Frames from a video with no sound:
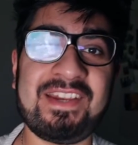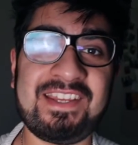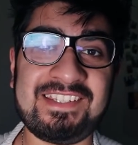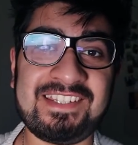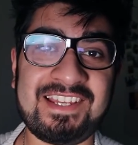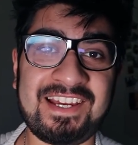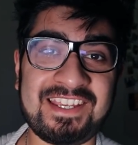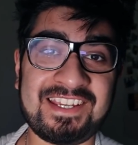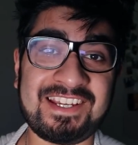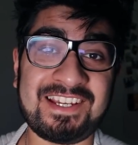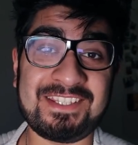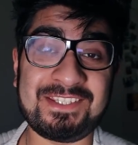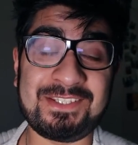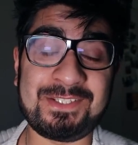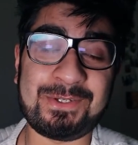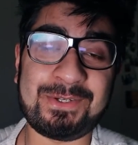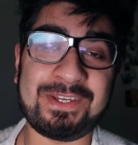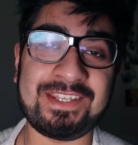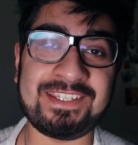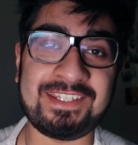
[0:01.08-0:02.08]
men, how you guys
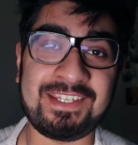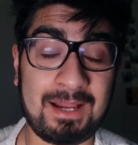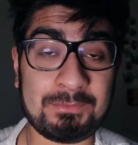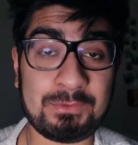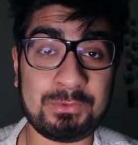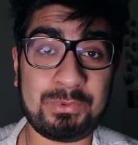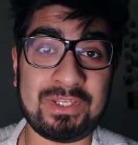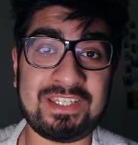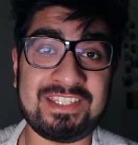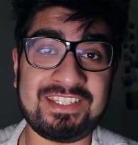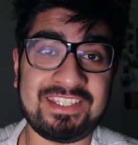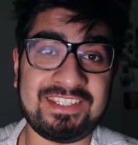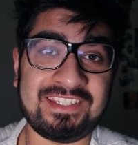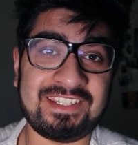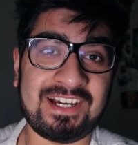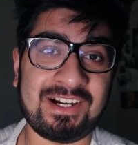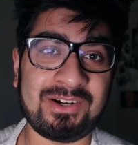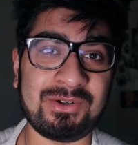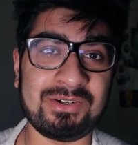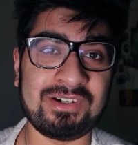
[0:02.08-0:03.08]
doing? I'm twenty
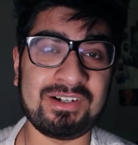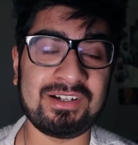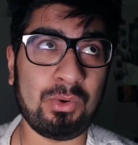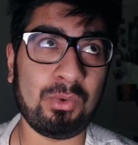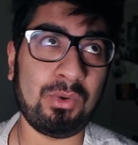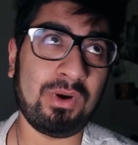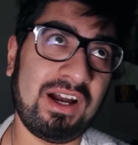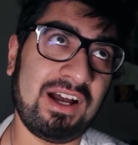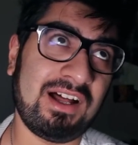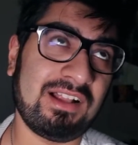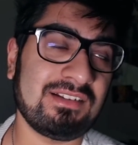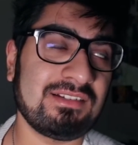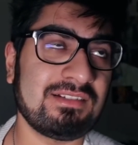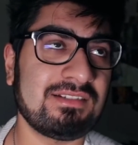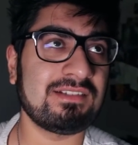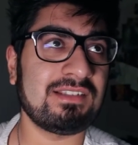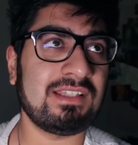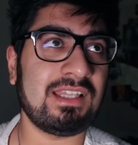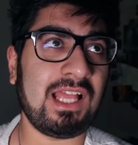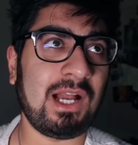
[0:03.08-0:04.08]
now. Well,
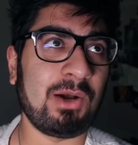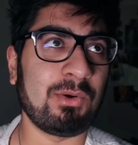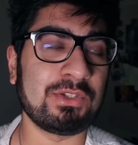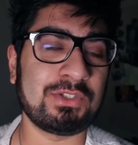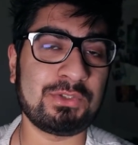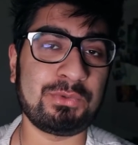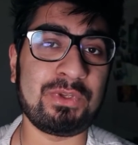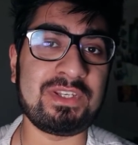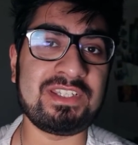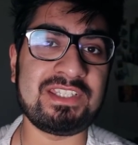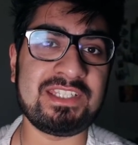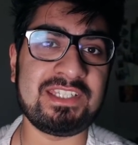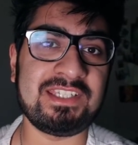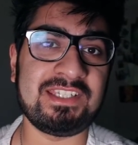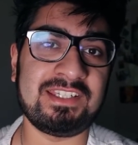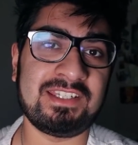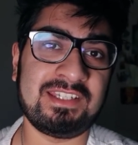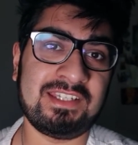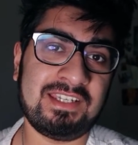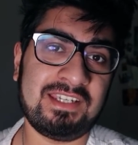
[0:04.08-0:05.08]
I was
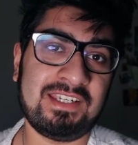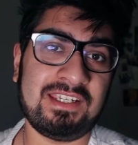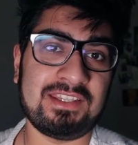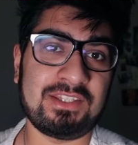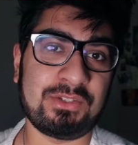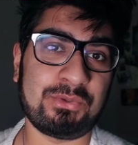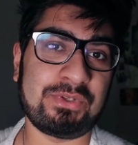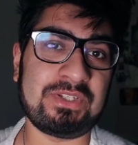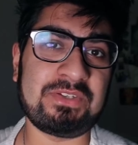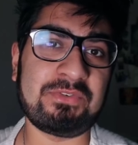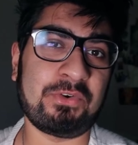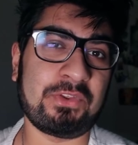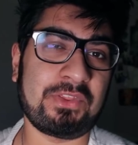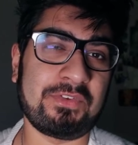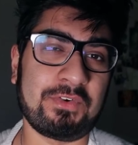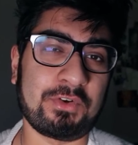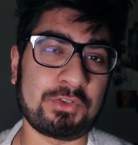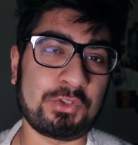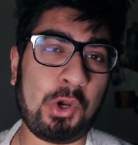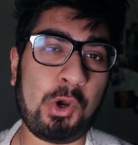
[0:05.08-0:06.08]
twenty on the twenty-fourth of
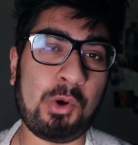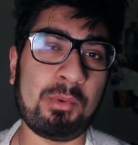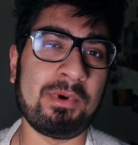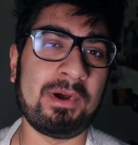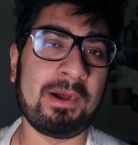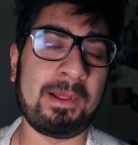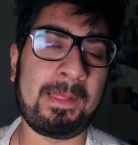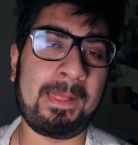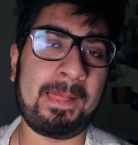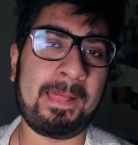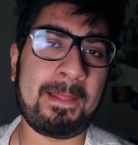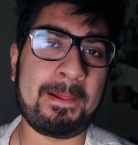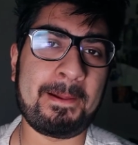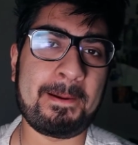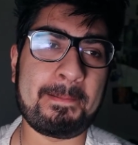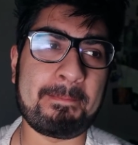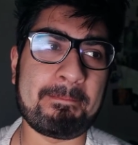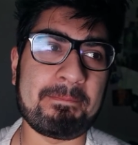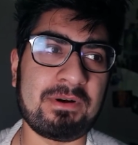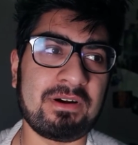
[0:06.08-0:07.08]
October.
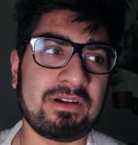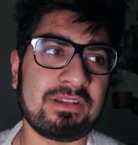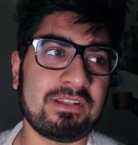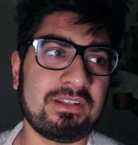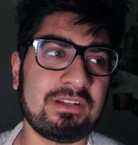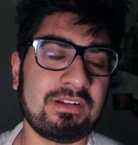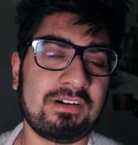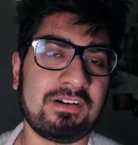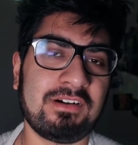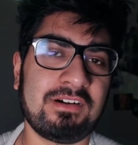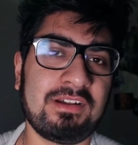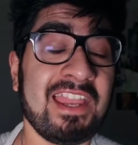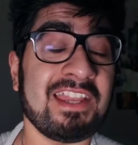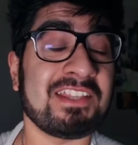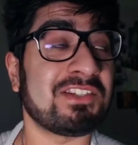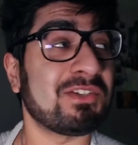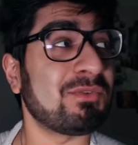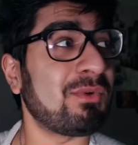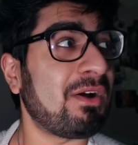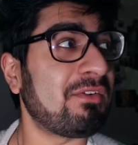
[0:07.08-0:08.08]
But you know, hey,
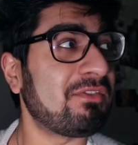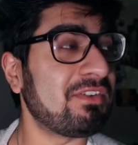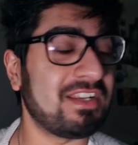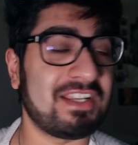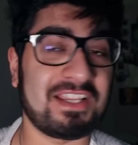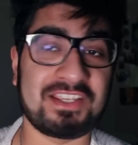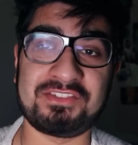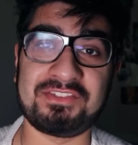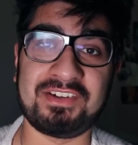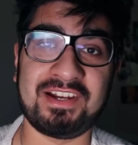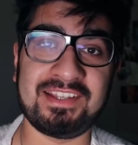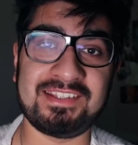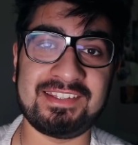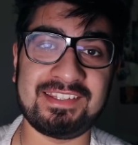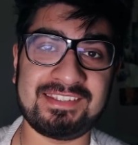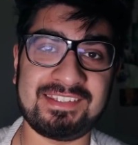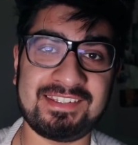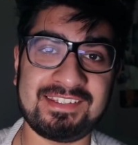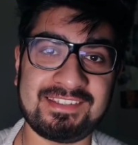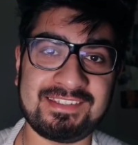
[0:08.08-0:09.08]
do you know what I realised, right?
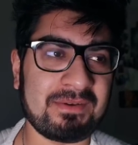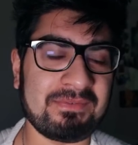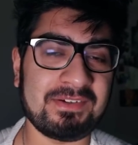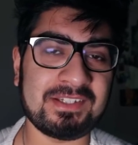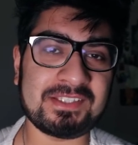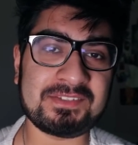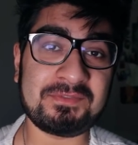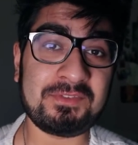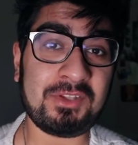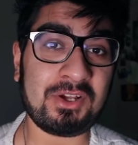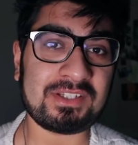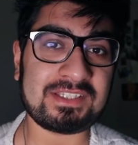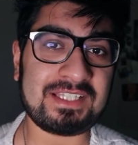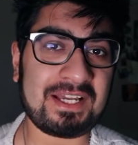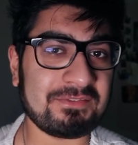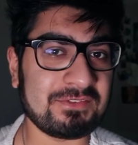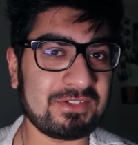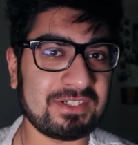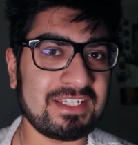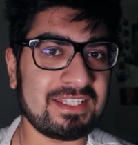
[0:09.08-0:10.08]
This is our first vlog
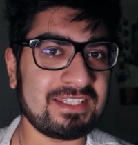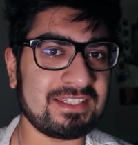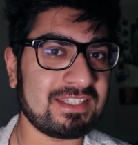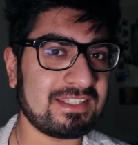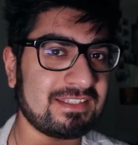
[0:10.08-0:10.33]
that I've done in